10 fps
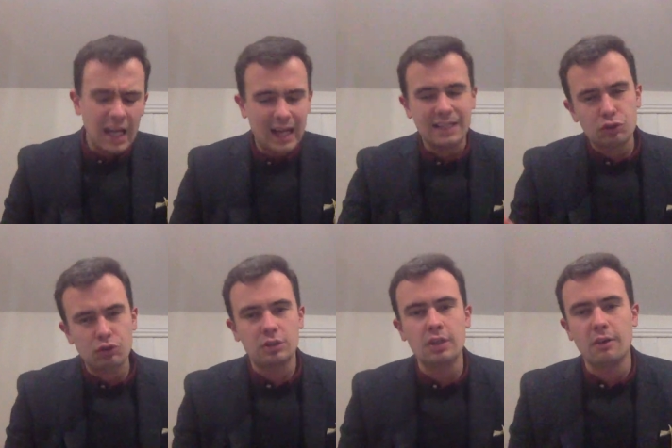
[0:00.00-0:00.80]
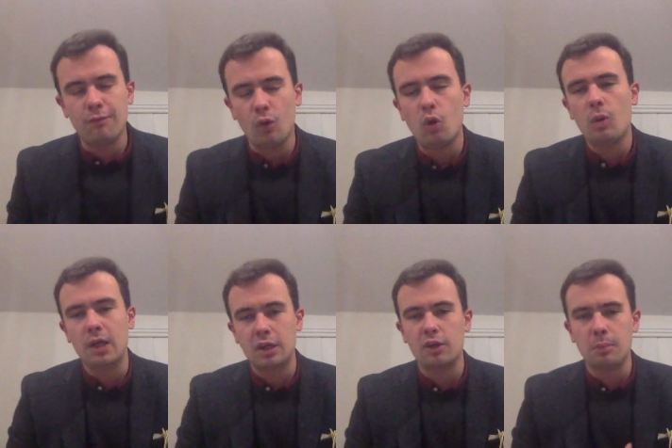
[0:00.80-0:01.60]
And just the form
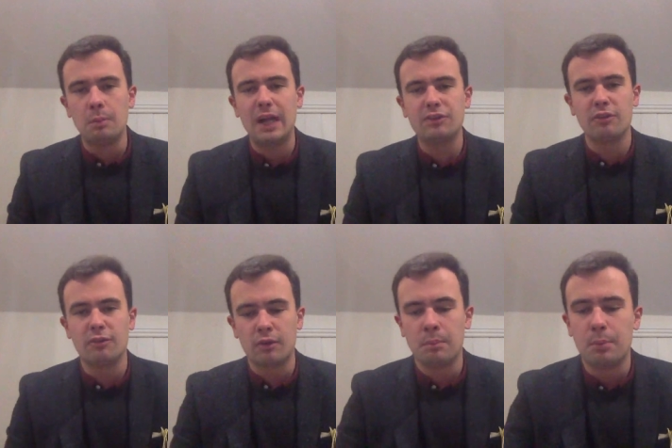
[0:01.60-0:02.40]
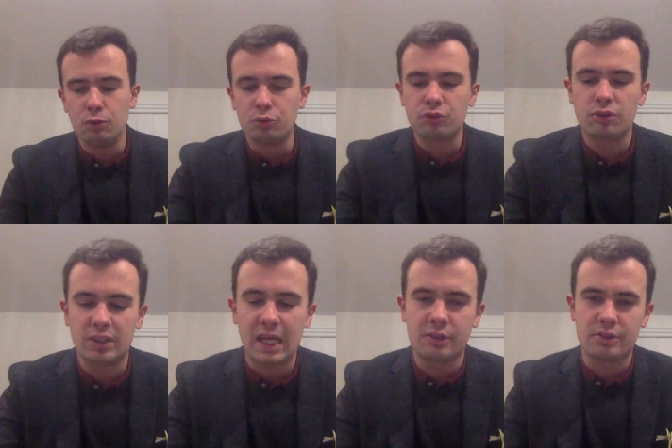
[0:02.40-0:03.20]
got a massive boost
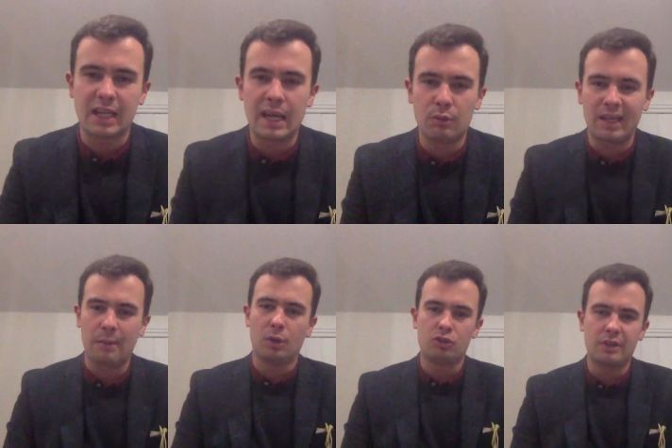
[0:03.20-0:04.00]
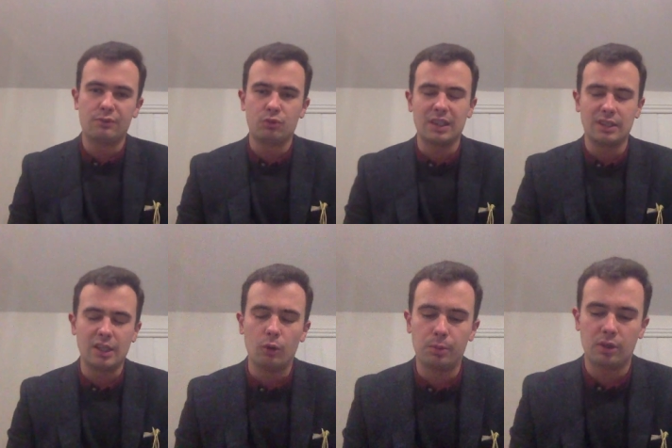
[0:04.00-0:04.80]
there today with Get My Drift winning the
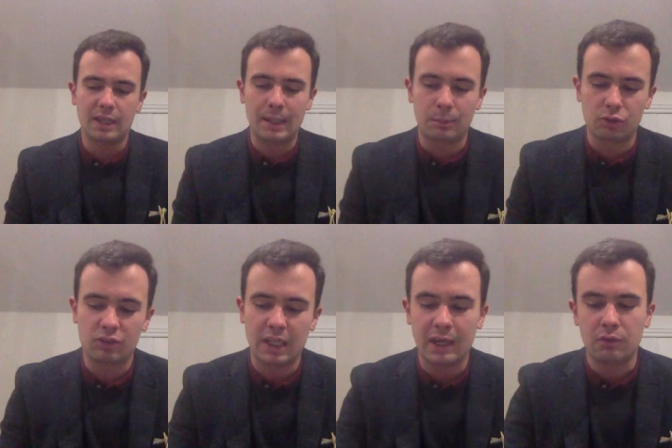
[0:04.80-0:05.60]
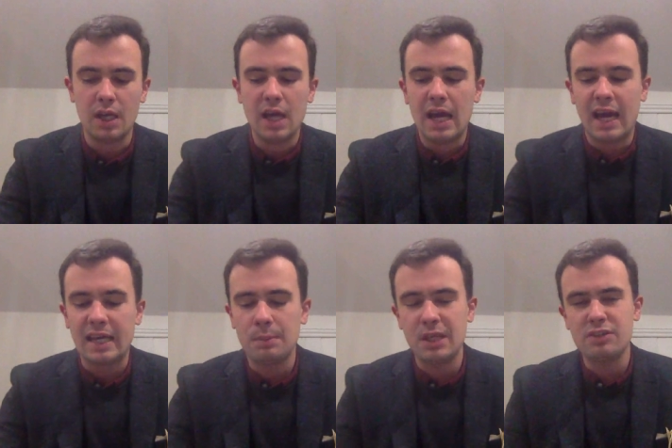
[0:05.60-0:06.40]
opener at Leopardstown. Uh,
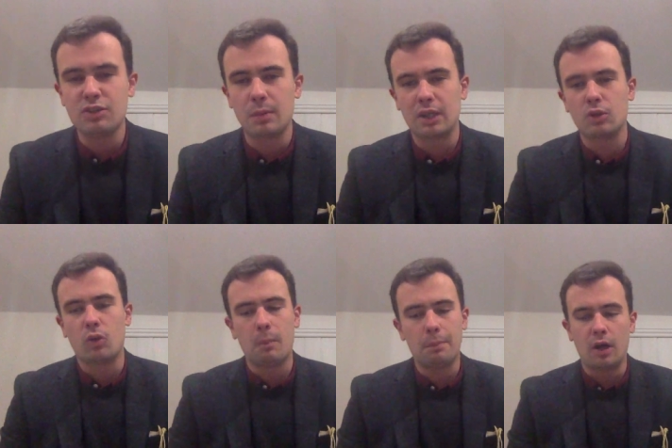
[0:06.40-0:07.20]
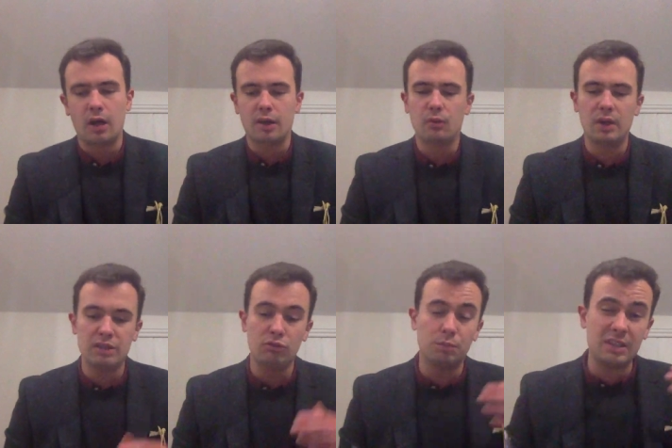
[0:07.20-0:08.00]
he beat him at Gowran Park when
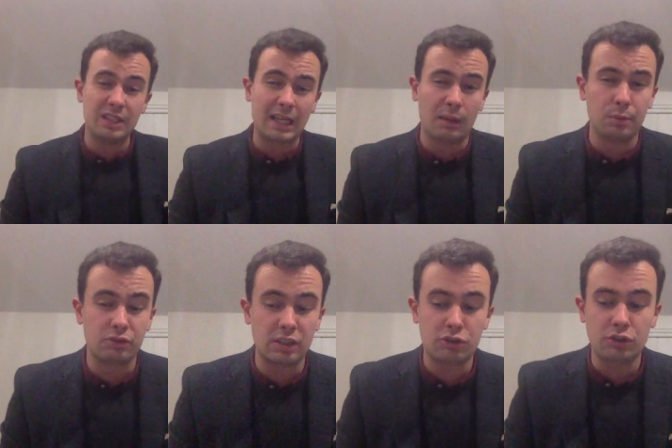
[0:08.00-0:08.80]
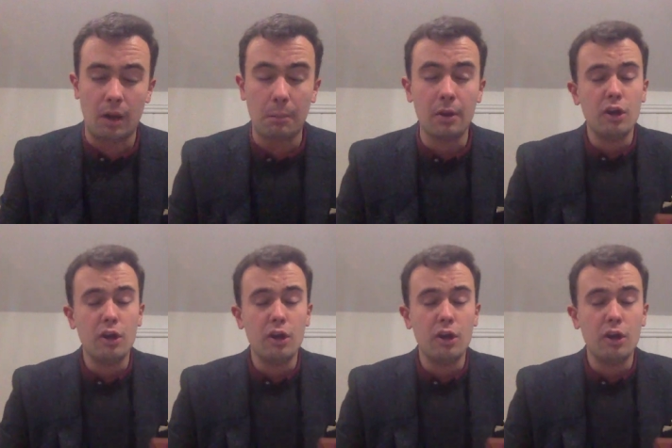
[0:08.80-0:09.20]
he was beating Galopin Deschamps,